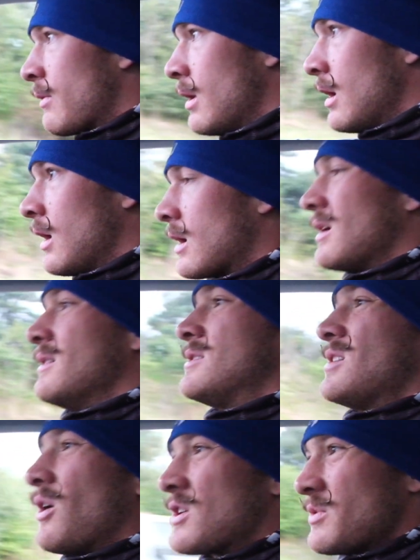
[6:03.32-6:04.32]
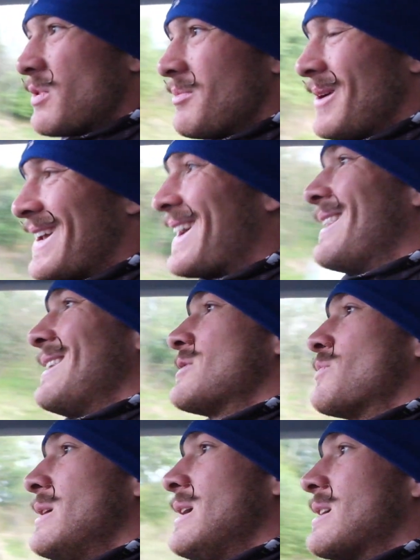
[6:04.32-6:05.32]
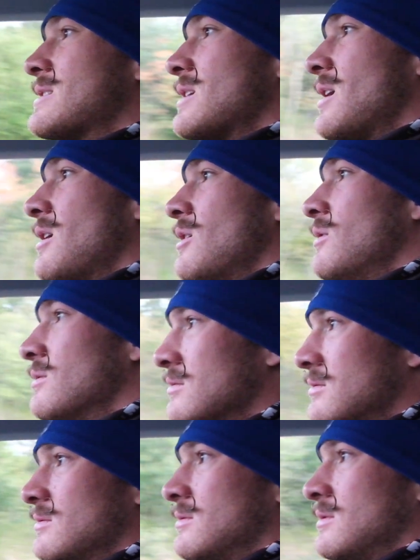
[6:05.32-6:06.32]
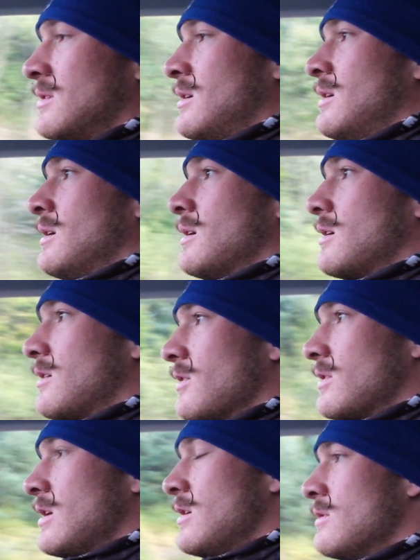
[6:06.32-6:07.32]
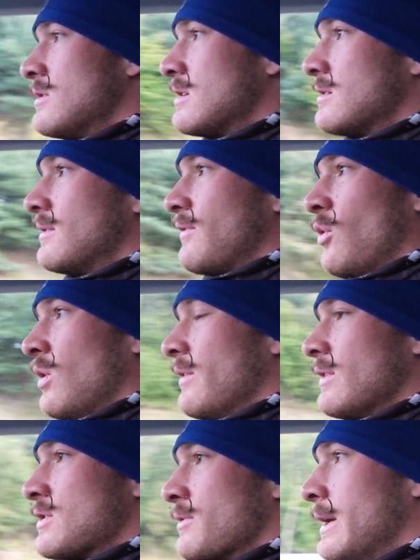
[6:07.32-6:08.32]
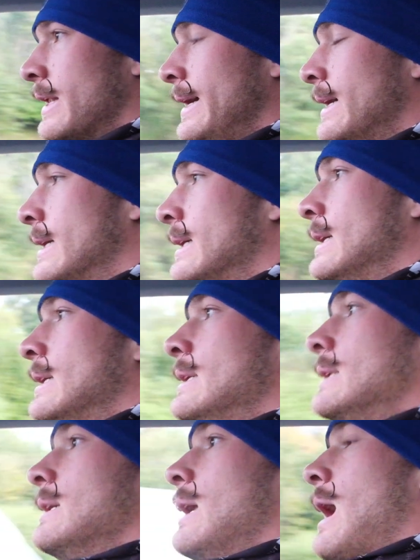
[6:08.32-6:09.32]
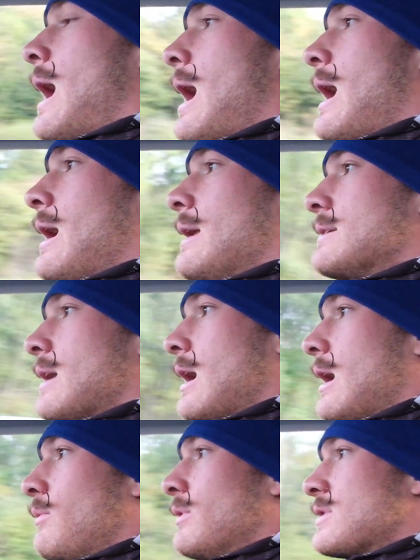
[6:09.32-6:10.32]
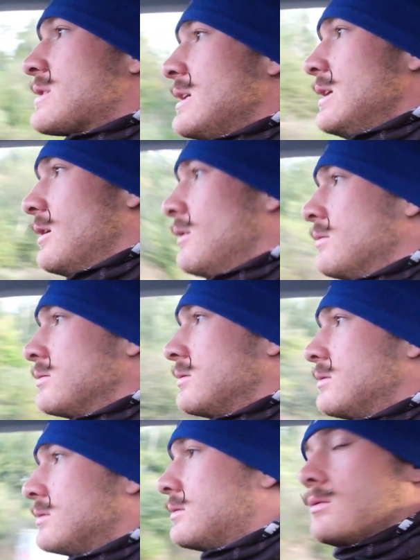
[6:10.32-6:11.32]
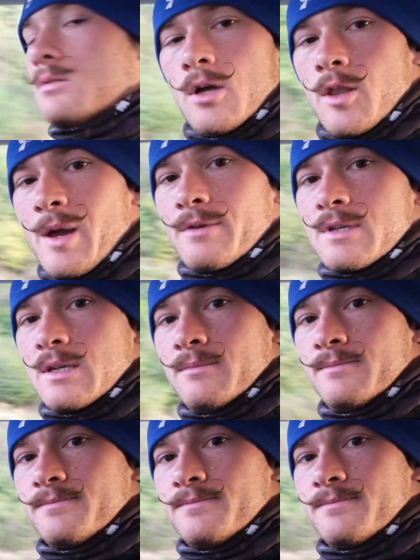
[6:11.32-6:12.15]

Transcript: work. Dogs are with me again this week, so good news for all of us, really. And I will see you on the mountain.